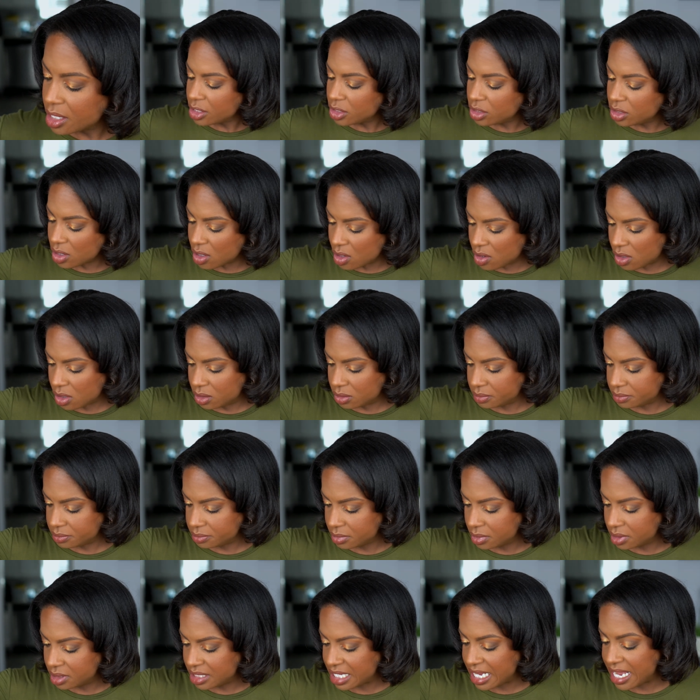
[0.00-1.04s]
Y'all,
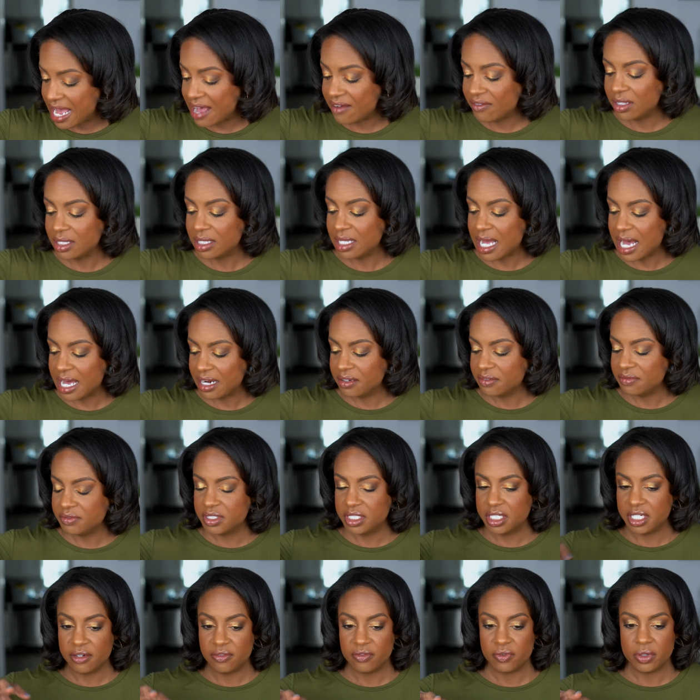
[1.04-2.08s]
they have a lot
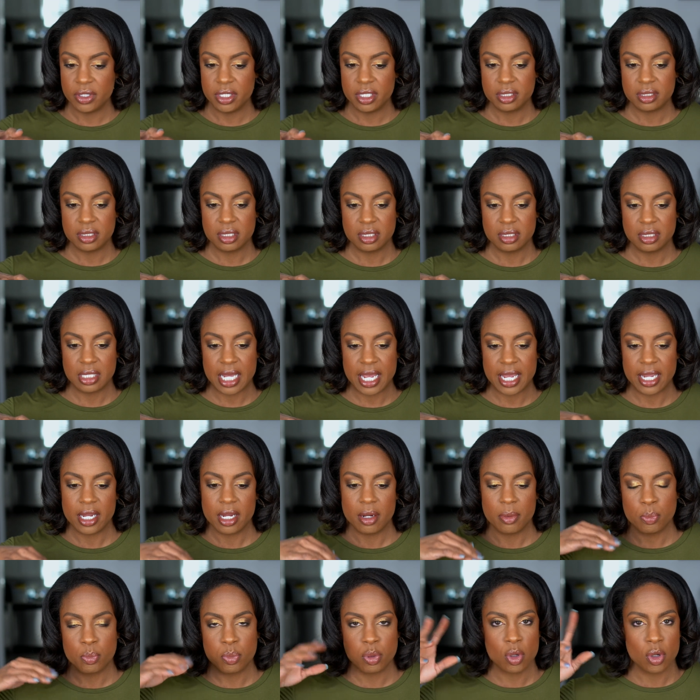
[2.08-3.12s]
of different,
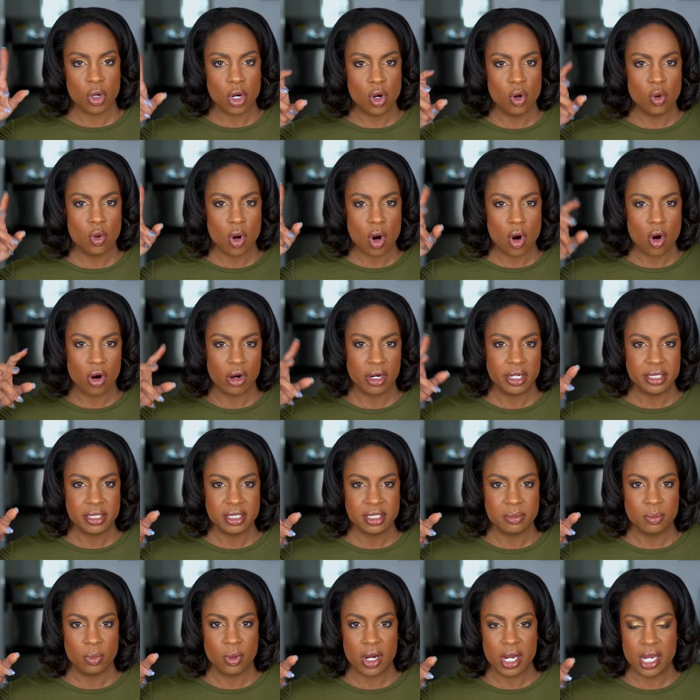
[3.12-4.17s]
like, pro
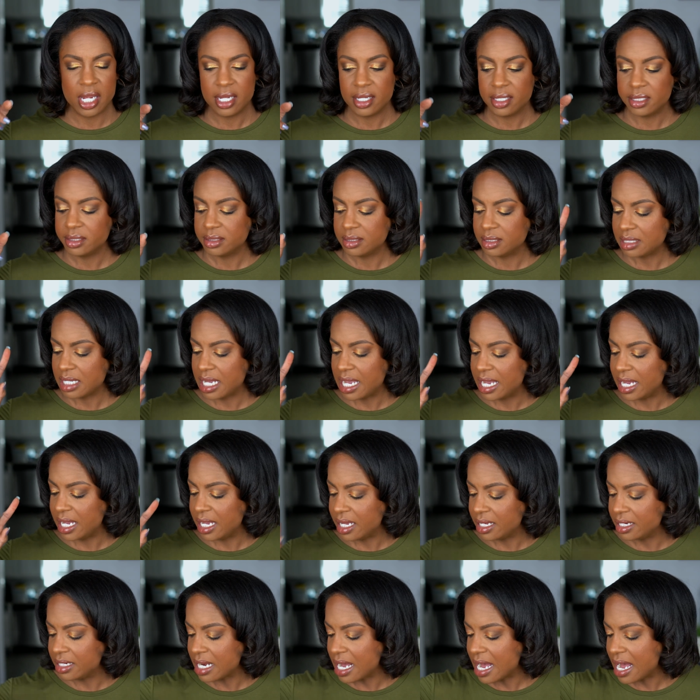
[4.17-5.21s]
artist brands,
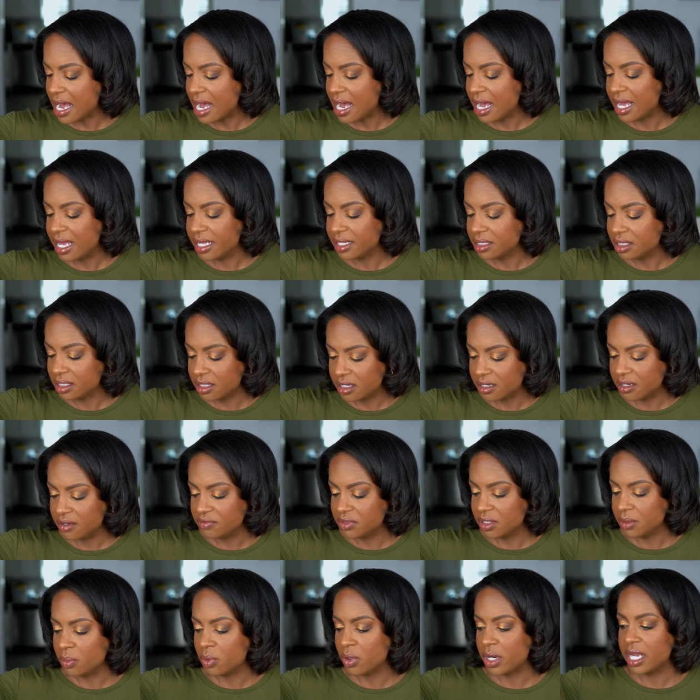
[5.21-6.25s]
and I
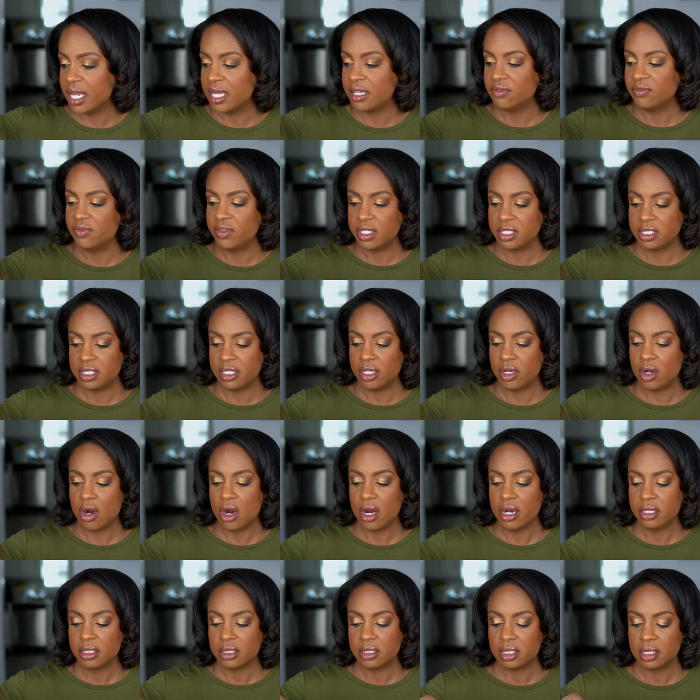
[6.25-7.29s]
love the brand
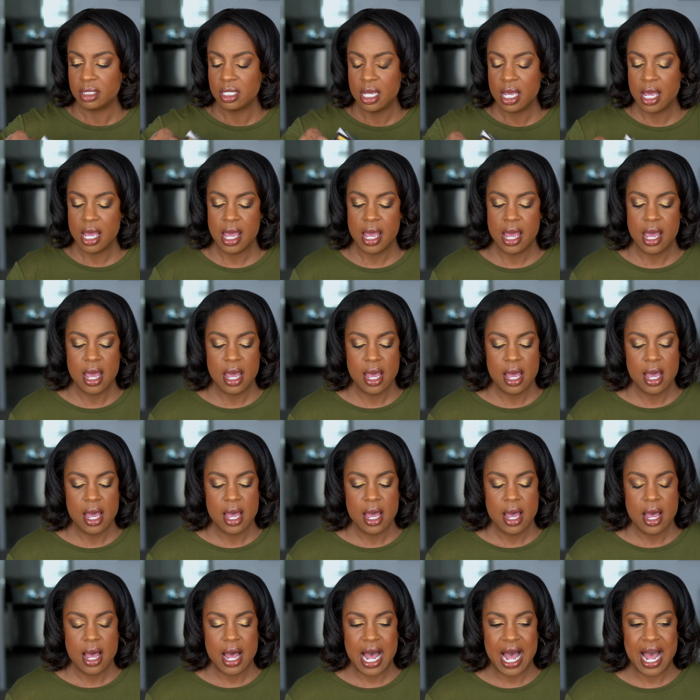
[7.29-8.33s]
Art.
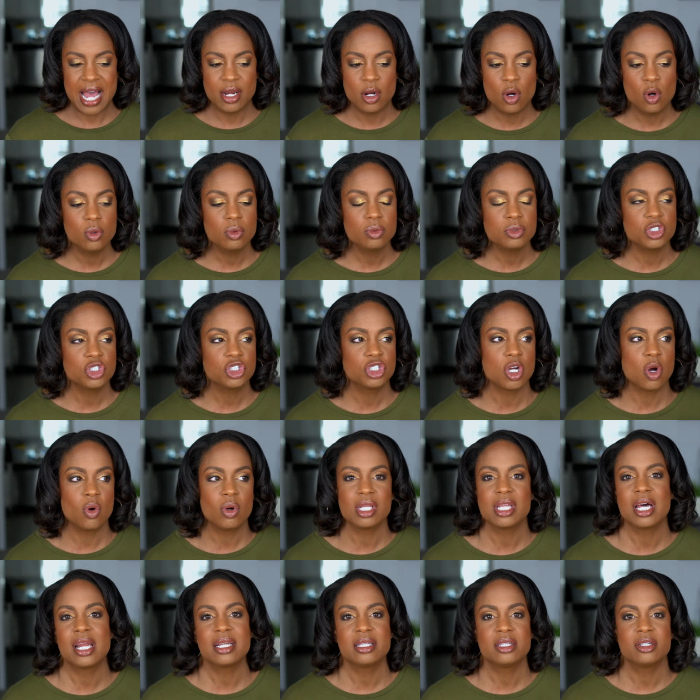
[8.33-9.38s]
I don't show
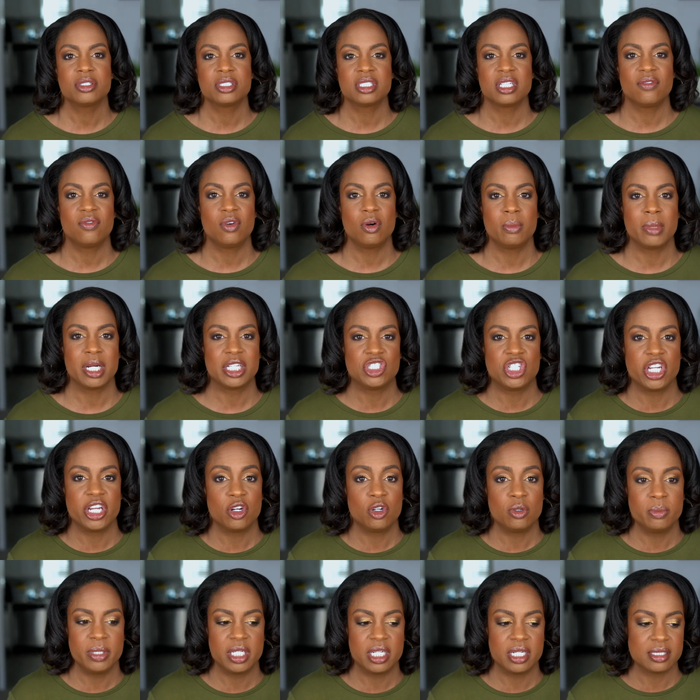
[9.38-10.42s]
a lot of their stuff on my
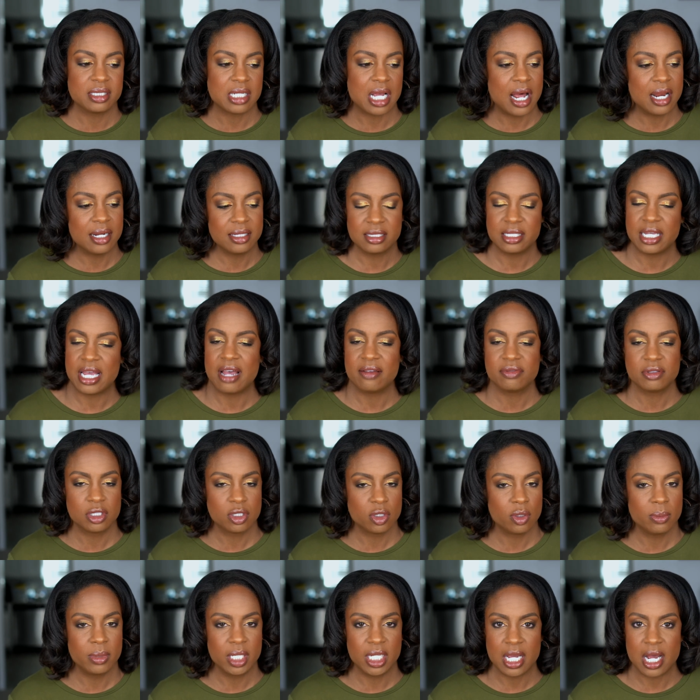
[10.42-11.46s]
channel because honestly, I have
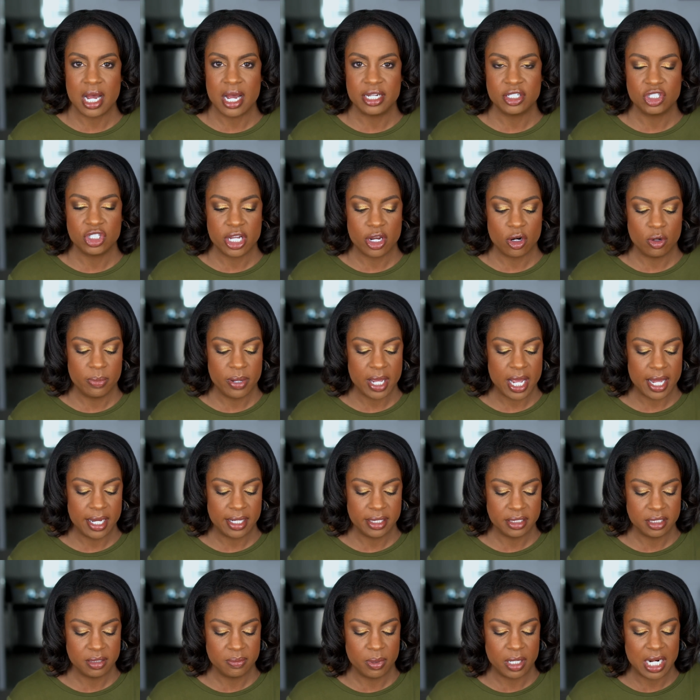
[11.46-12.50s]
so many eyeshadow
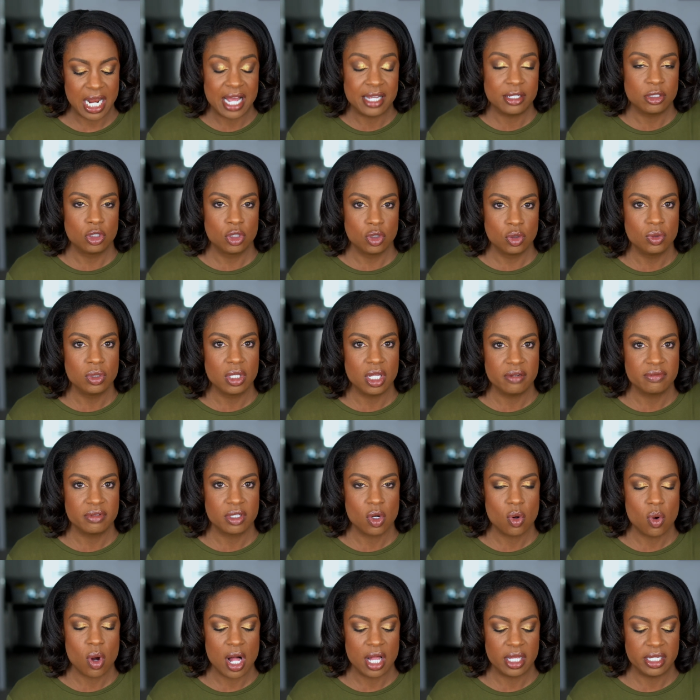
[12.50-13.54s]
palettes, but I do love
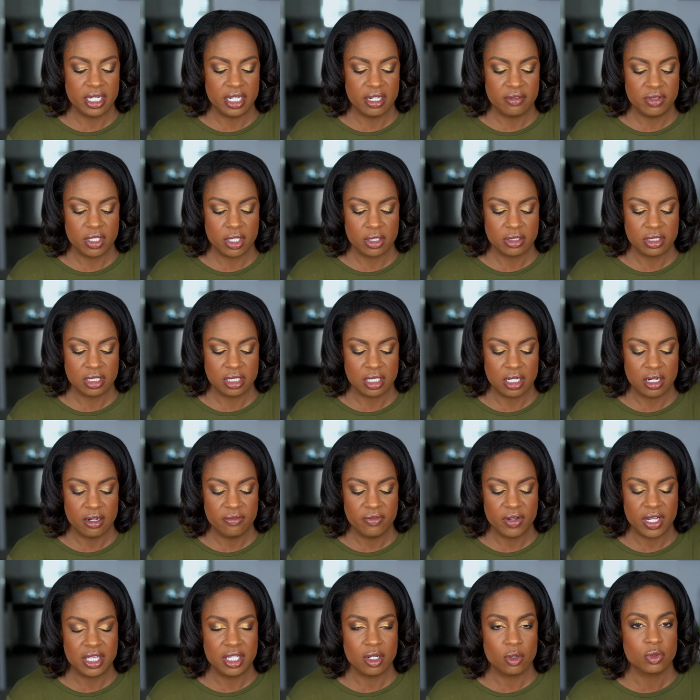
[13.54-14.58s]
the quality of their
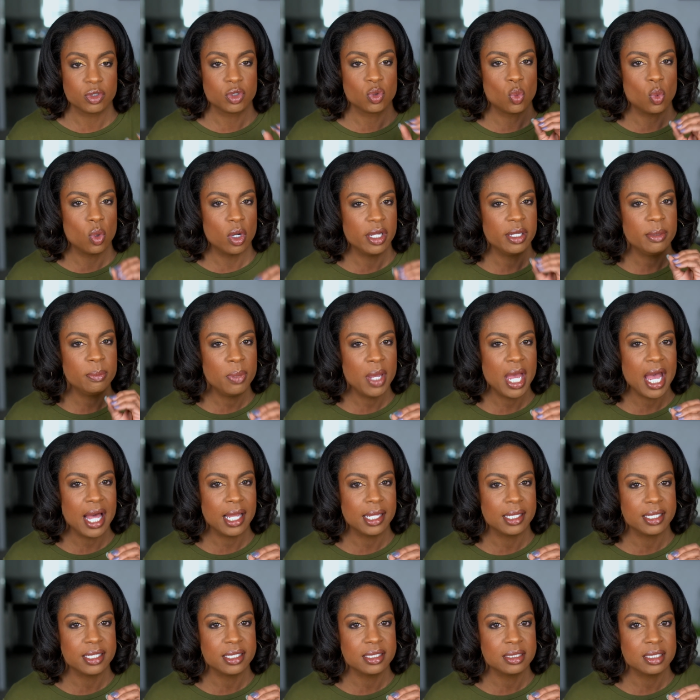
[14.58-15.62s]
stuff. And there was one
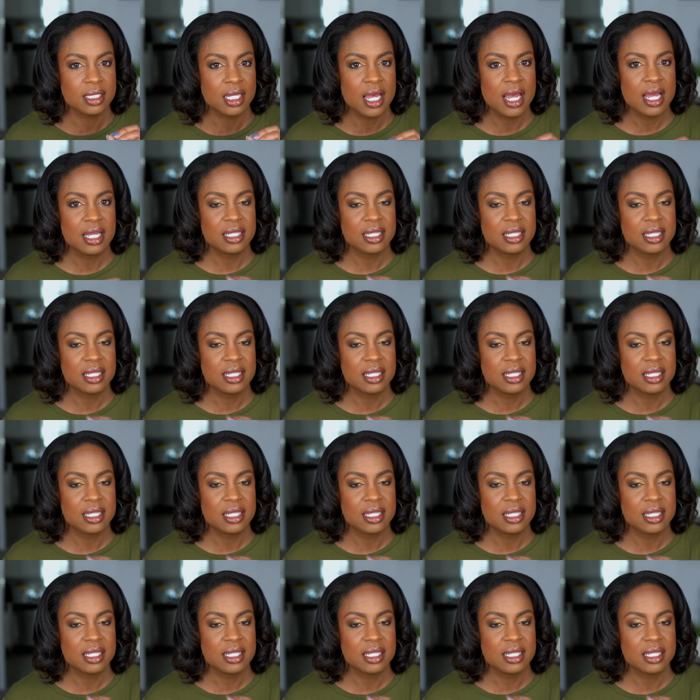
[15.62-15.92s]
palette